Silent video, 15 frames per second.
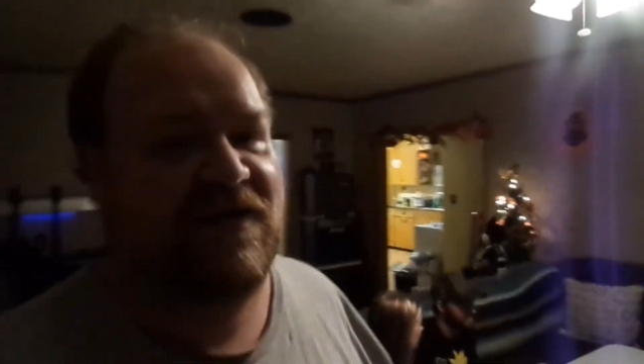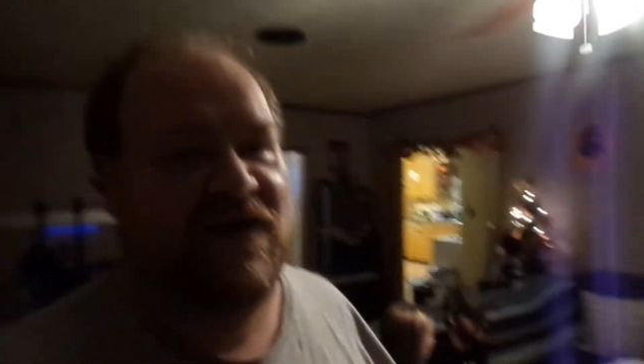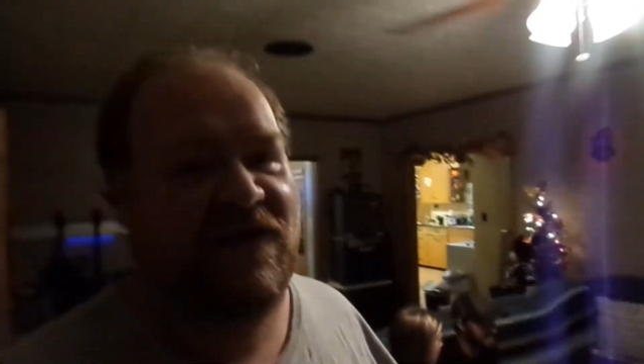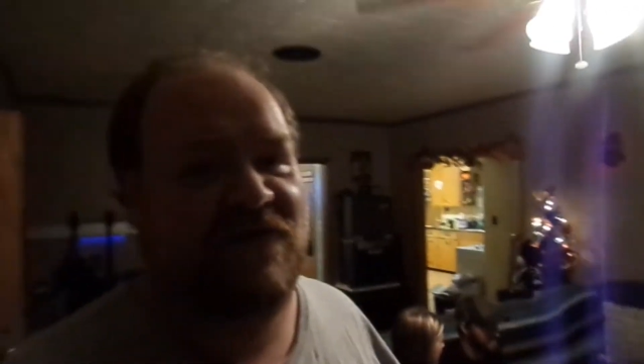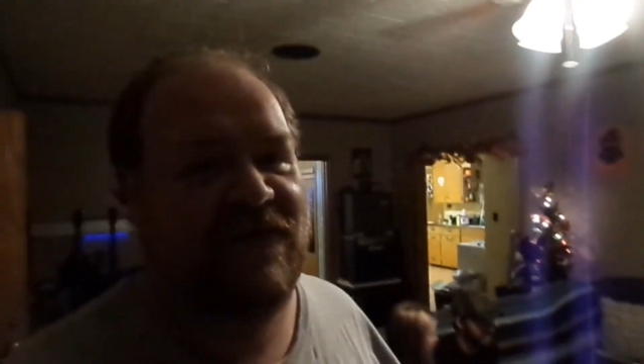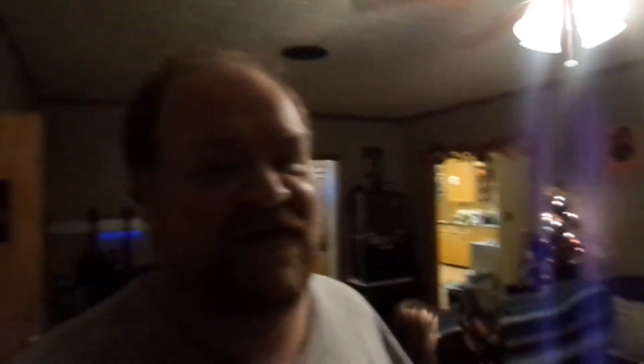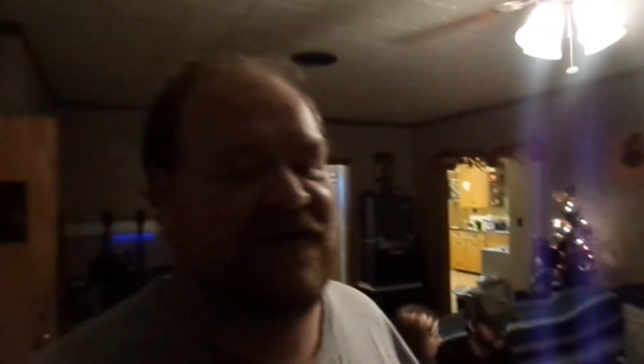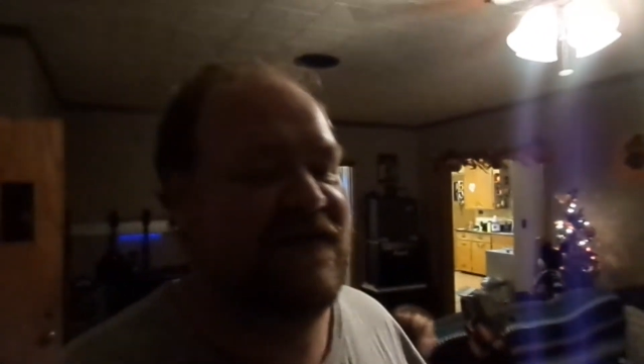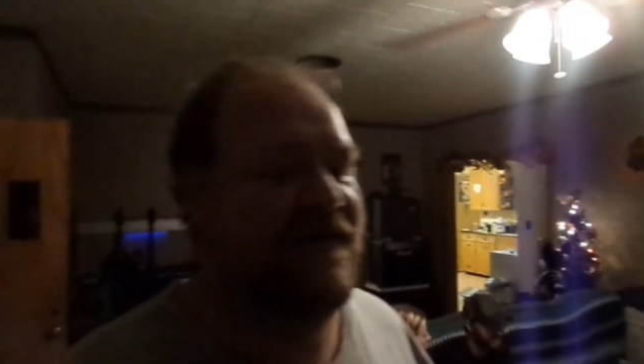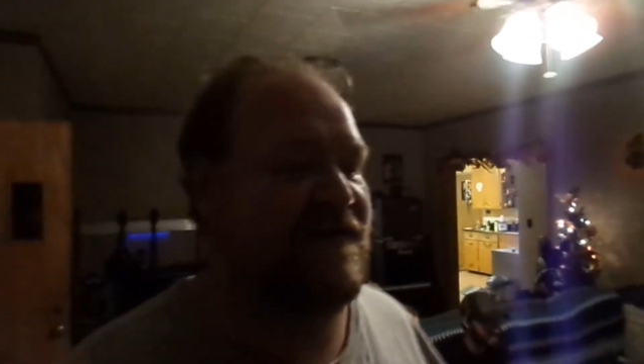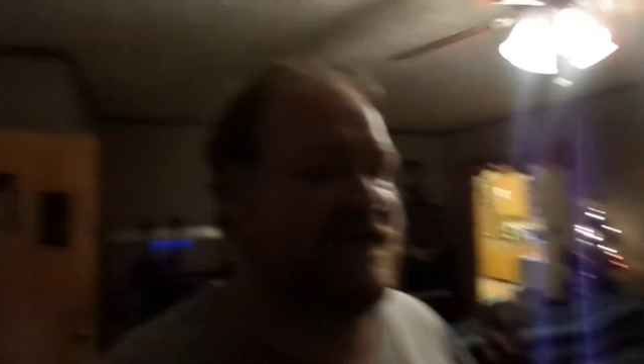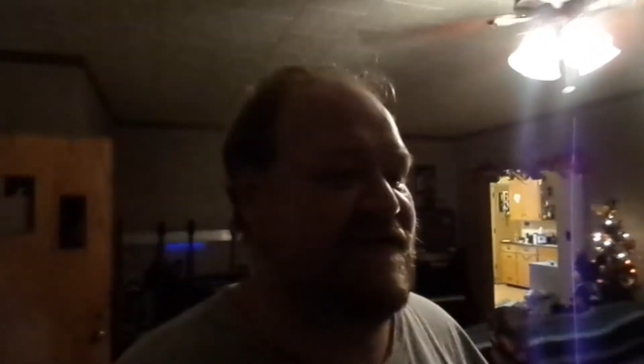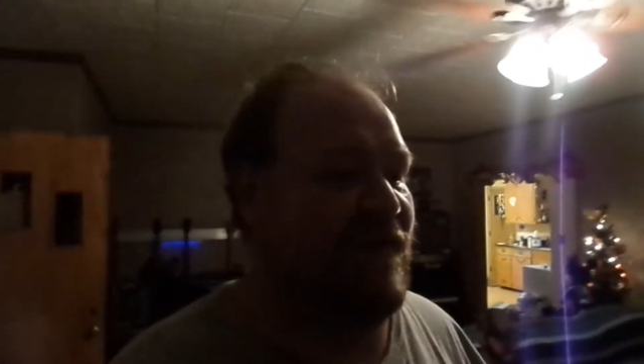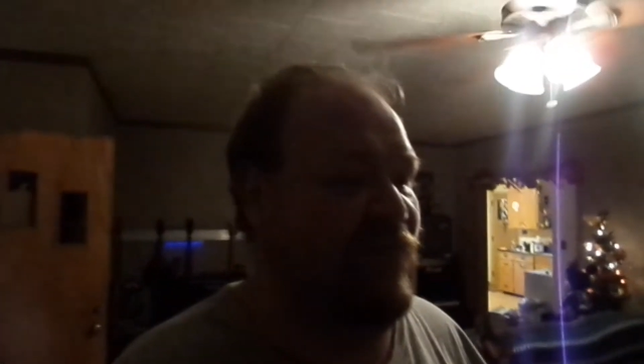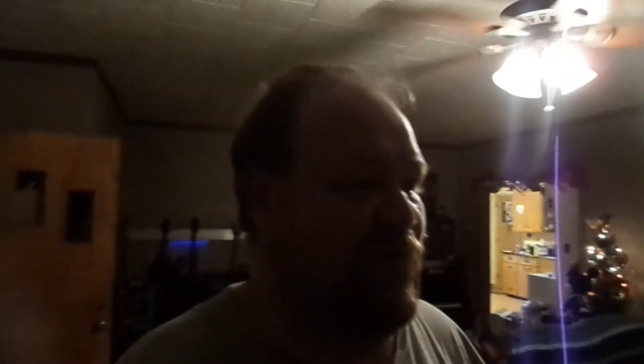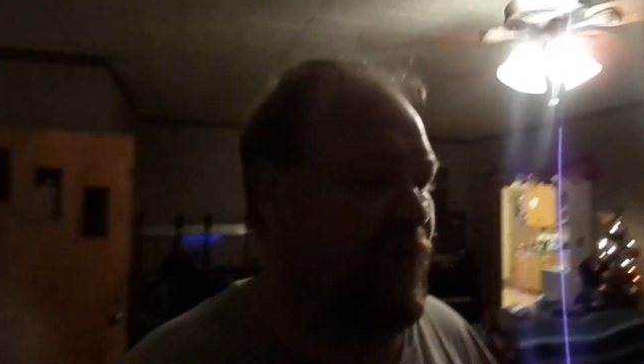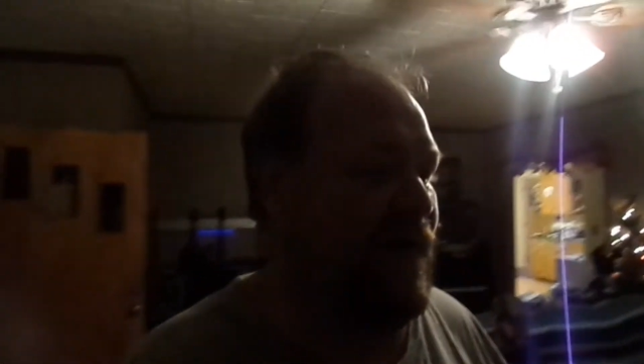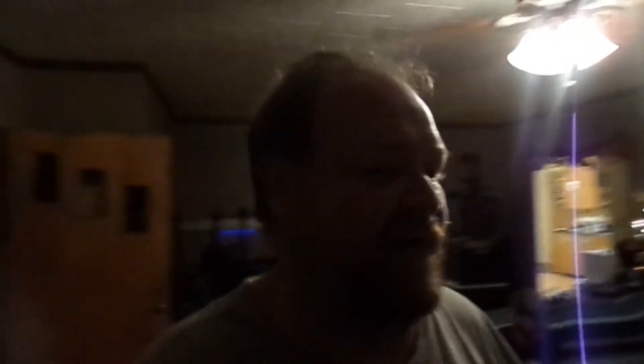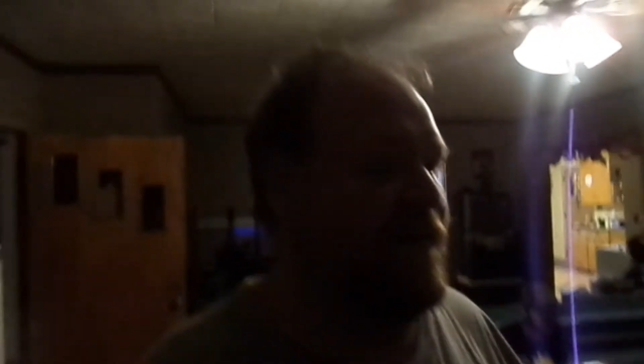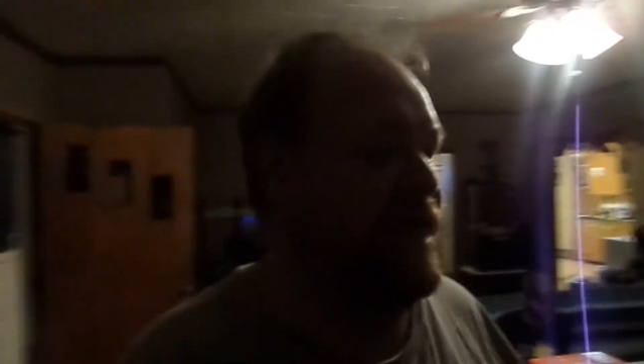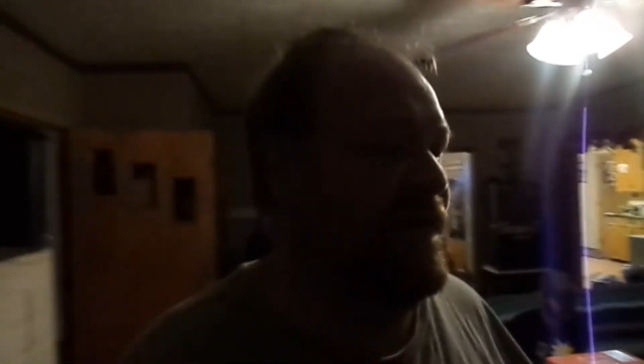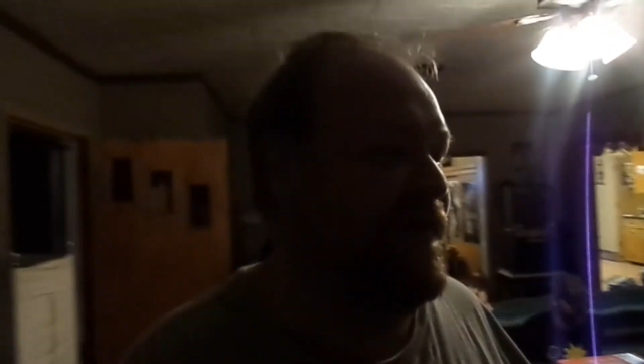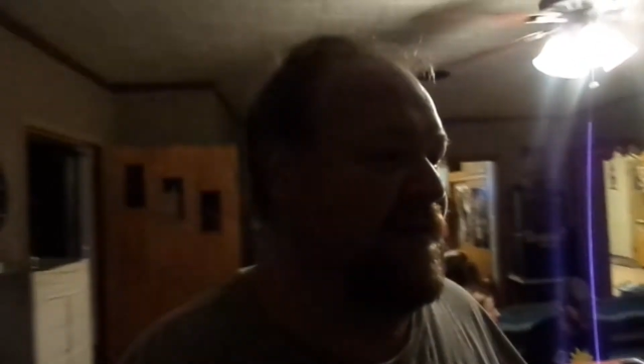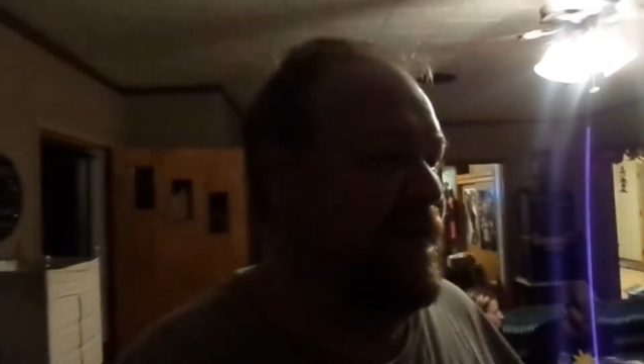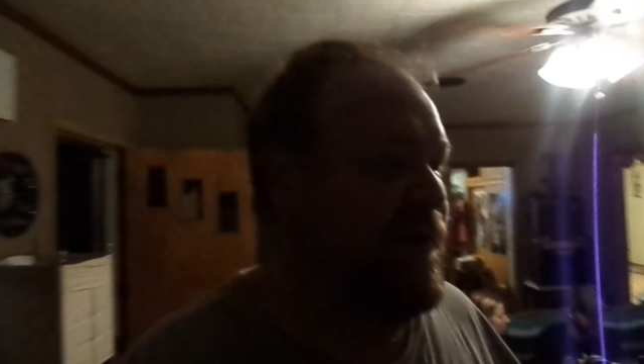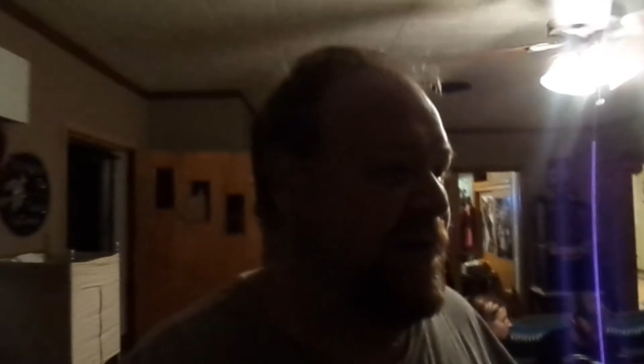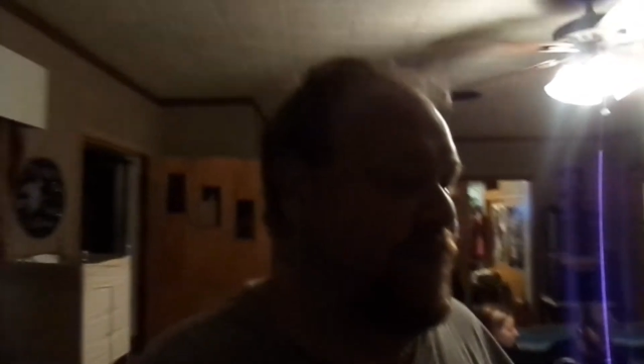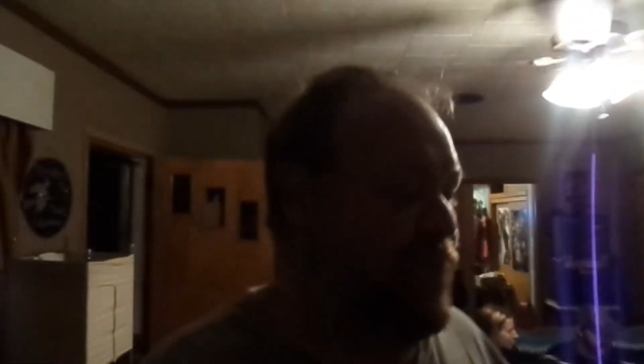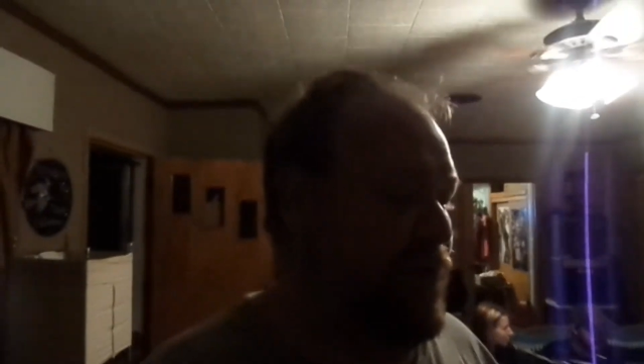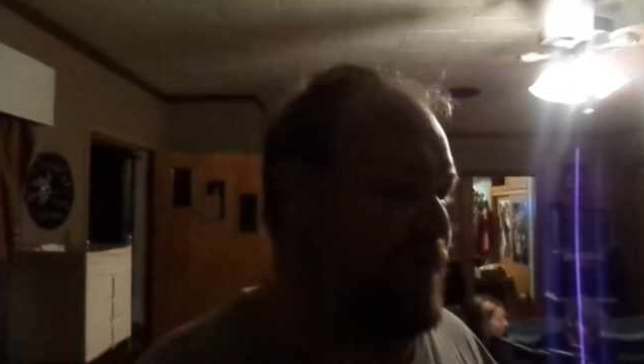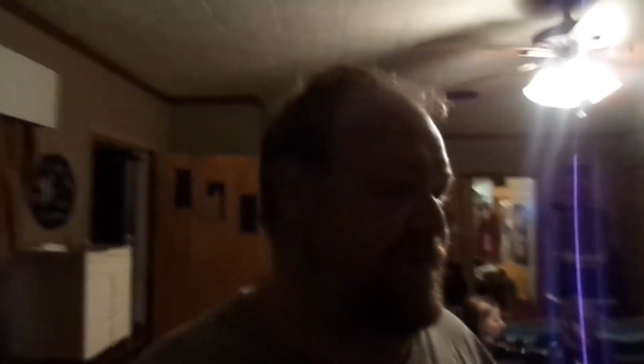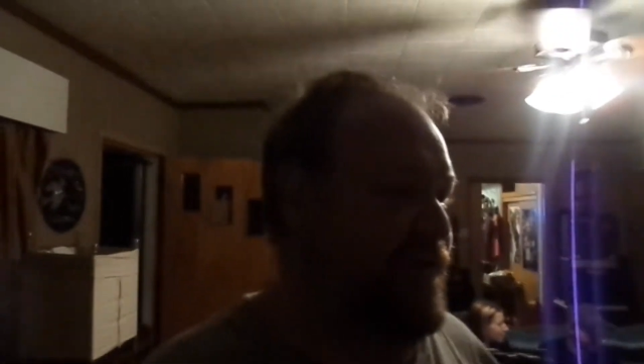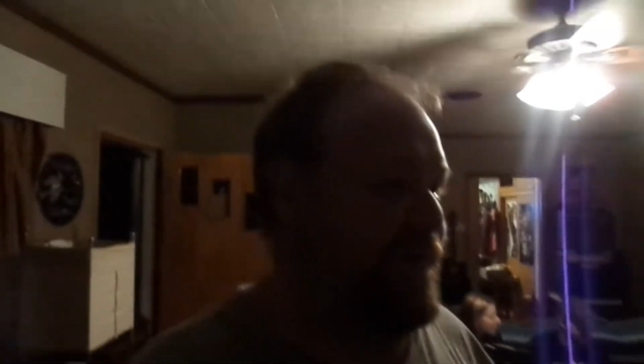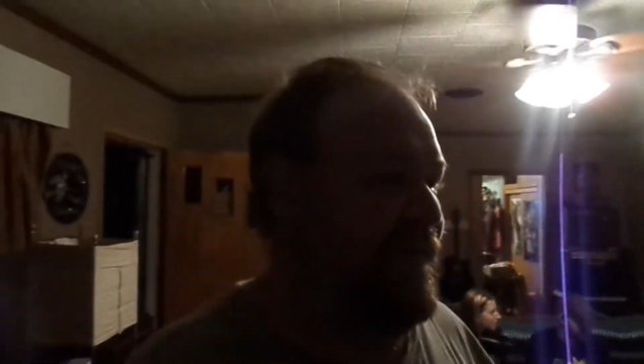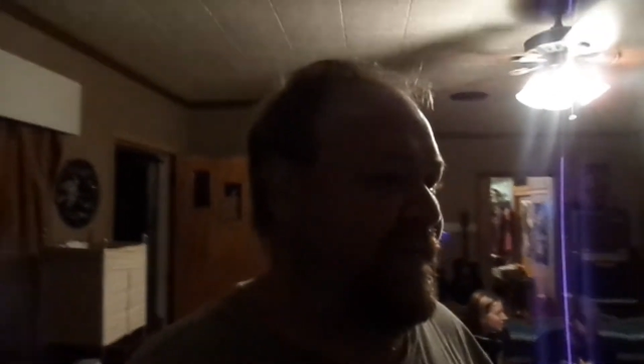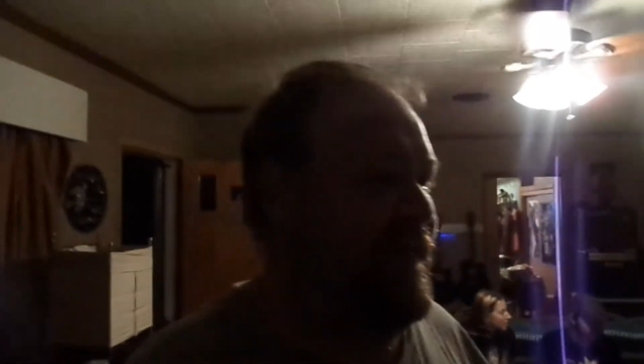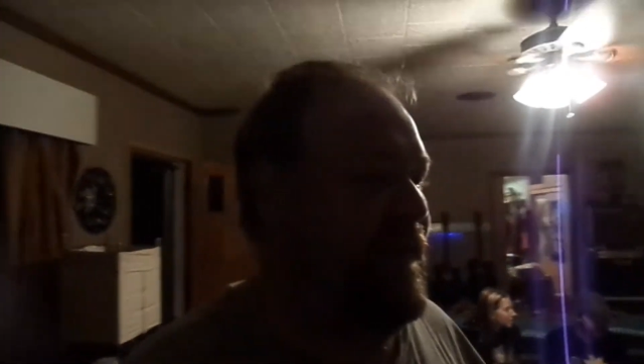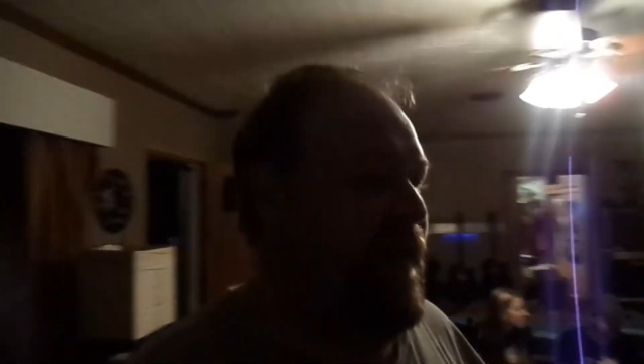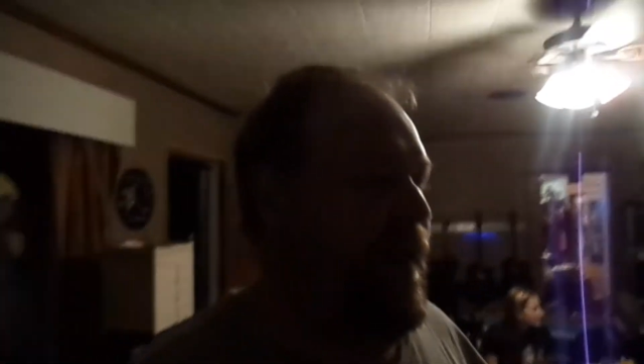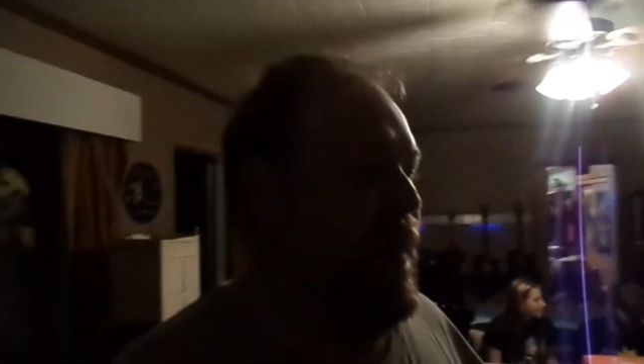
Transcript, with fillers: Halloween, because number one, we're adults,